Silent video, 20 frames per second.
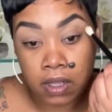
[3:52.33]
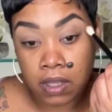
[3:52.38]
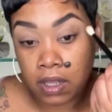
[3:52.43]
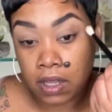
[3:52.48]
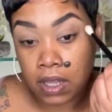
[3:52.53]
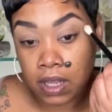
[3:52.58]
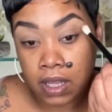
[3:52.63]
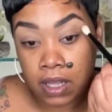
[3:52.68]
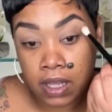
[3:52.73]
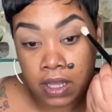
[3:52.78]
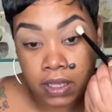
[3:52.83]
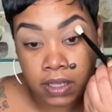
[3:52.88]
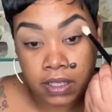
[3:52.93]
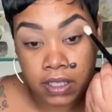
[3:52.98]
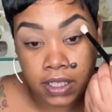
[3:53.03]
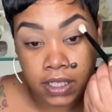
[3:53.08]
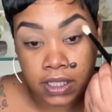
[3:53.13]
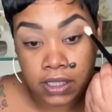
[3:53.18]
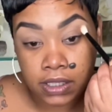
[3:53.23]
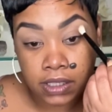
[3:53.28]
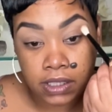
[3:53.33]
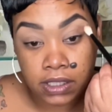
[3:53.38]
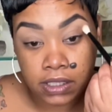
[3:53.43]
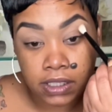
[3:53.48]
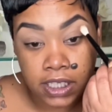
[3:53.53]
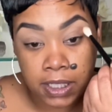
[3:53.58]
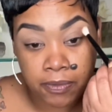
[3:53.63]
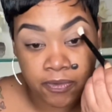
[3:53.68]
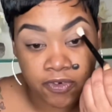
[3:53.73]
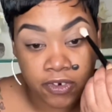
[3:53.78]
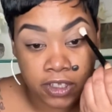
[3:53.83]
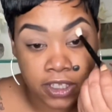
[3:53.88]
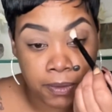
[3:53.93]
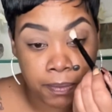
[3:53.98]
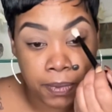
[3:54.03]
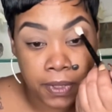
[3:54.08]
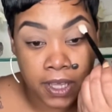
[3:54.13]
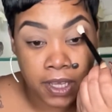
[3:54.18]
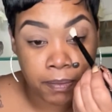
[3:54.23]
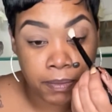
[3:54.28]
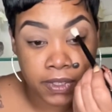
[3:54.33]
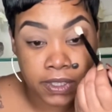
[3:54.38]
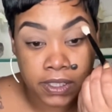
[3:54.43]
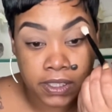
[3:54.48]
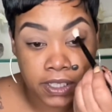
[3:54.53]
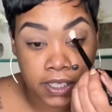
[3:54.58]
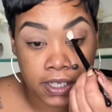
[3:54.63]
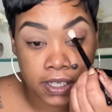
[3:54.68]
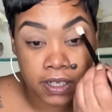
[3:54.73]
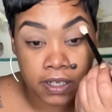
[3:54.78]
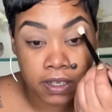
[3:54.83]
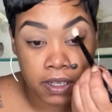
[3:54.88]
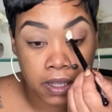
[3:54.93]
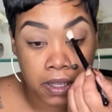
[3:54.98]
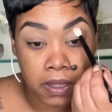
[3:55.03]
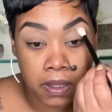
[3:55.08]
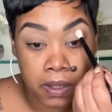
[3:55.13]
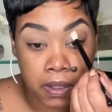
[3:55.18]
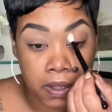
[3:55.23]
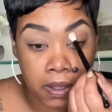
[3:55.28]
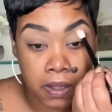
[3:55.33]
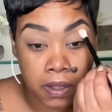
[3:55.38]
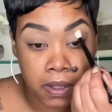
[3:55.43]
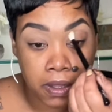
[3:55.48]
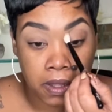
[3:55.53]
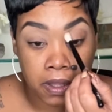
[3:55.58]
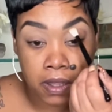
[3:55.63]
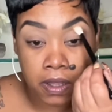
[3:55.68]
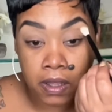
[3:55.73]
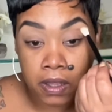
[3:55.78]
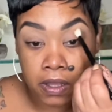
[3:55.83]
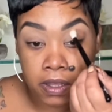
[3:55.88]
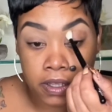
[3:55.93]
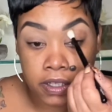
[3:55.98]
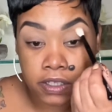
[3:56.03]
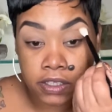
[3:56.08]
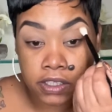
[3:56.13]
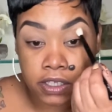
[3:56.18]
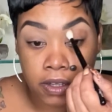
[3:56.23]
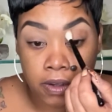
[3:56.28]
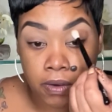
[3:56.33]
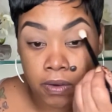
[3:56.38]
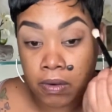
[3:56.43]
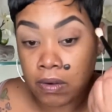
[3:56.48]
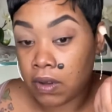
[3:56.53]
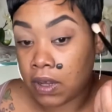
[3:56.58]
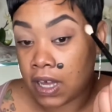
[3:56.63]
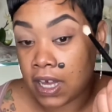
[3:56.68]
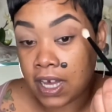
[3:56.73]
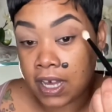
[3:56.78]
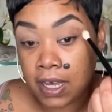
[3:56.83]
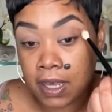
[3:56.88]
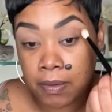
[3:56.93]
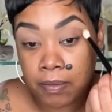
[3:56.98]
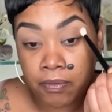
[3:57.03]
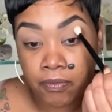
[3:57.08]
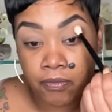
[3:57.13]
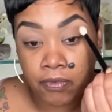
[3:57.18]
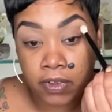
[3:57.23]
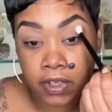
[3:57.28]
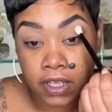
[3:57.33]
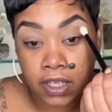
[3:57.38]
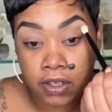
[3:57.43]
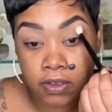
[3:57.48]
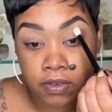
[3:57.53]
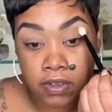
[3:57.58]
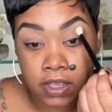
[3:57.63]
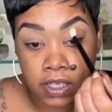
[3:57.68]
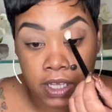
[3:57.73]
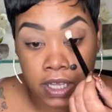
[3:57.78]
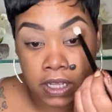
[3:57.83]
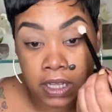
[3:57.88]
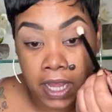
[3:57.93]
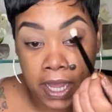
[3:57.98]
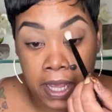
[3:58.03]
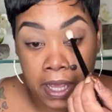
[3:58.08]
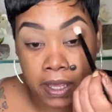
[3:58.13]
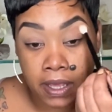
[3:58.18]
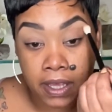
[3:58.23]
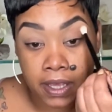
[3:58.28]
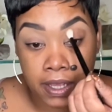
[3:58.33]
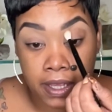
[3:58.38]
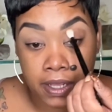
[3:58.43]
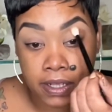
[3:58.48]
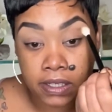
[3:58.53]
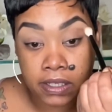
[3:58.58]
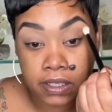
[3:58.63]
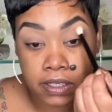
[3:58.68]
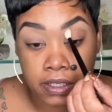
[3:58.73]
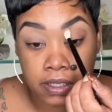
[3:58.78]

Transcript: And these seem really pigmented, so I am really using a light hand